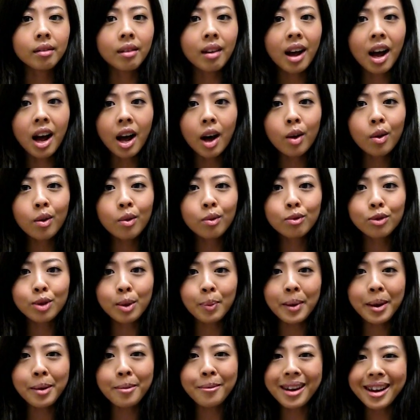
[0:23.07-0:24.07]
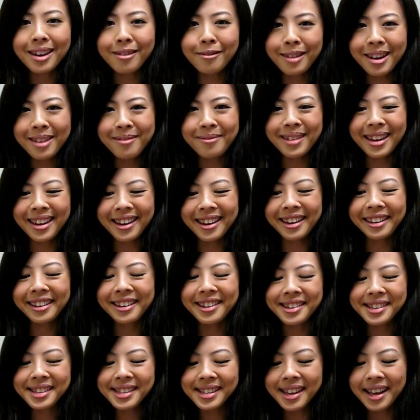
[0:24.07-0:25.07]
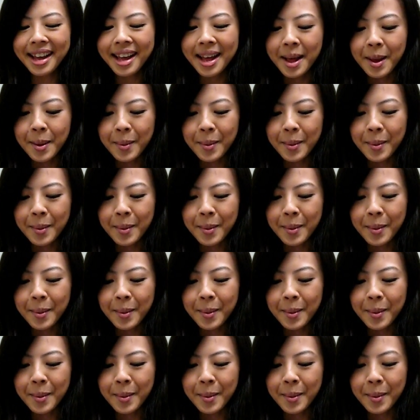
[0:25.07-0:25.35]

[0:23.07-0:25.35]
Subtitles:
how dripping wet my hair is.